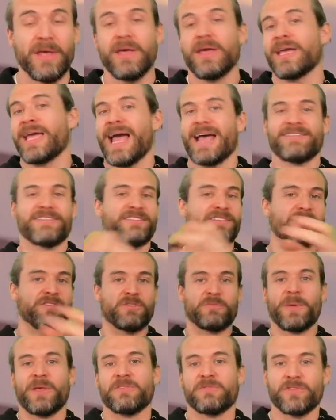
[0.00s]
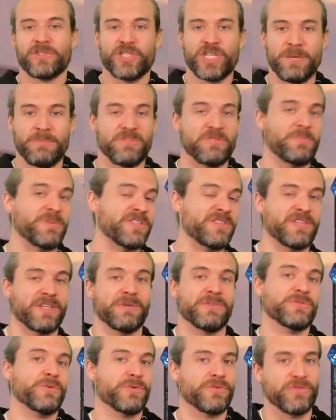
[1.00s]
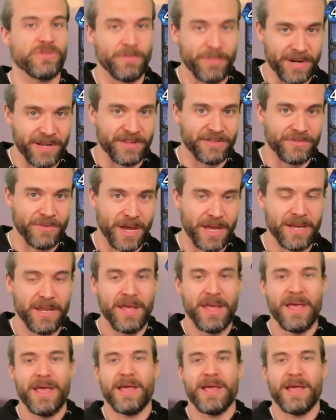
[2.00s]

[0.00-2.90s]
casting tons of spells for cheap, specifically with Sorcerer's Apprentice, right?